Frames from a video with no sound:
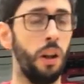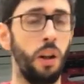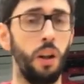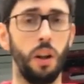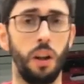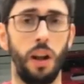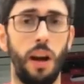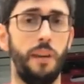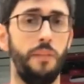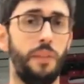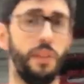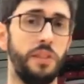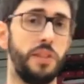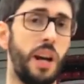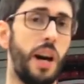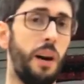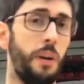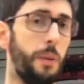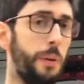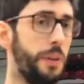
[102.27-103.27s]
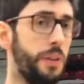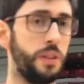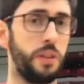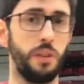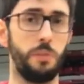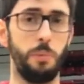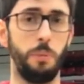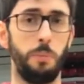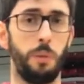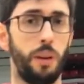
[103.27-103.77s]
Van Zowers,
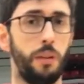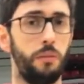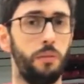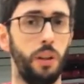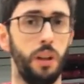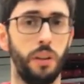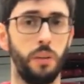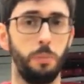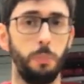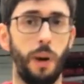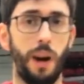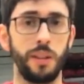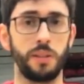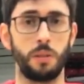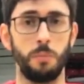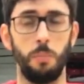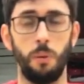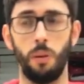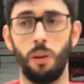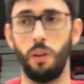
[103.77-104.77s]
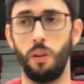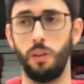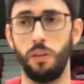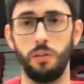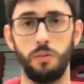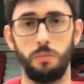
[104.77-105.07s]
he's been playing really good basketball.